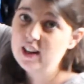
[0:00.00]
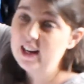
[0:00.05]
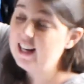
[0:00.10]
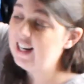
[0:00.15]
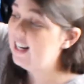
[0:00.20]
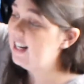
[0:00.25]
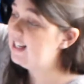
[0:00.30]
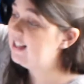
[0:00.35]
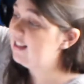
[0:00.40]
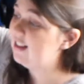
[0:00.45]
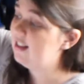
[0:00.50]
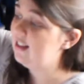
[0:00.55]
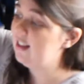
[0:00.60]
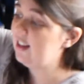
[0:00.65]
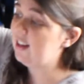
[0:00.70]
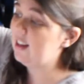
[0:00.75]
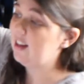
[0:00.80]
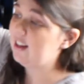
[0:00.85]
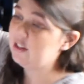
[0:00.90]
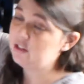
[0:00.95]
It is a
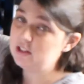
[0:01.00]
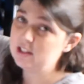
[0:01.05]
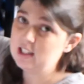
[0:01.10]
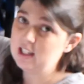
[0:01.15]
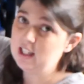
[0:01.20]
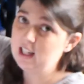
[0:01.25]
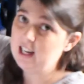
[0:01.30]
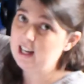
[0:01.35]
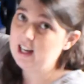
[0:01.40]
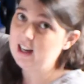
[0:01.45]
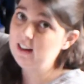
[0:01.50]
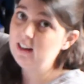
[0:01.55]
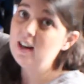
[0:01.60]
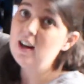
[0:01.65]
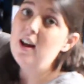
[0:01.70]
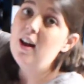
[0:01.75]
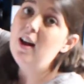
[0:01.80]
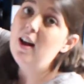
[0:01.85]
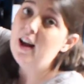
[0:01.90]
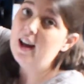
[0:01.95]
thicker dressing gown,
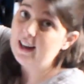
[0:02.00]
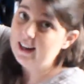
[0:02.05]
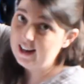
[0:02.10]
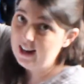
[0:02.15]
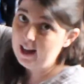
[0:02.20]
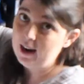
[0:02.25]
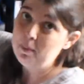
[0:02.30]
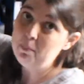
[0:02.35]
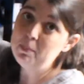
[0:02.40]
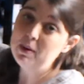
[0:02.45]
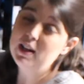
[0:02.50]
again,